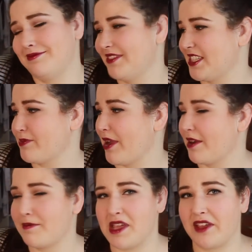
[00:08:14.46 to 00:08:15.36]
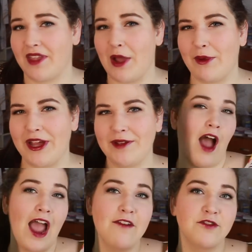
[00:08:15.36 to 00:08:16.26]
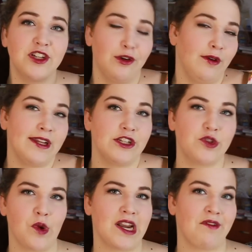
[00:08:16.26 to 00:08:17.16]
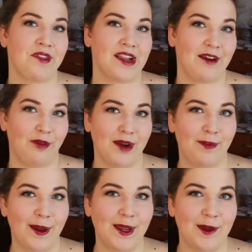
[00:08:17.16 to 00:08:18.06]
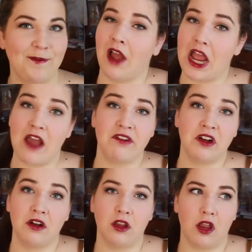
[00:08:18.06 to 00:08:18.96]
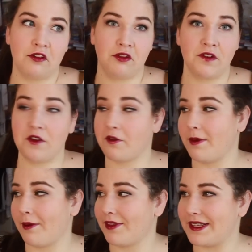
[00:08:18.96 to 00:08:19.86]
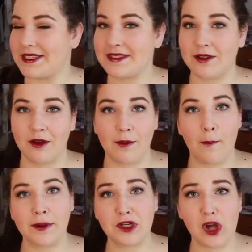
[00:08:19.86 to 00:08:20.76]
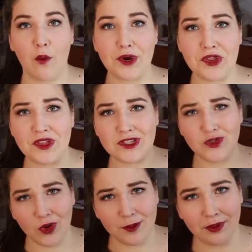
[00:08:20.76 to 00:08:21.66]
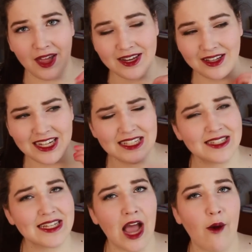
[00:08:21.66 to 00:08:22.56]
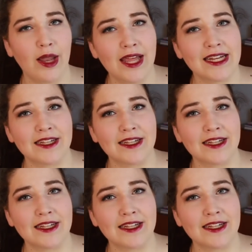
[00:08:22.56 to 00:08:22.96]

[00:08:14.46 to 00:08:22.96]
despite it being that way. I've generally enjoyed everything I've read by him. I haven't heard a lot of reviews about this, so I'm hoping to go into this sort of blindly and see how I like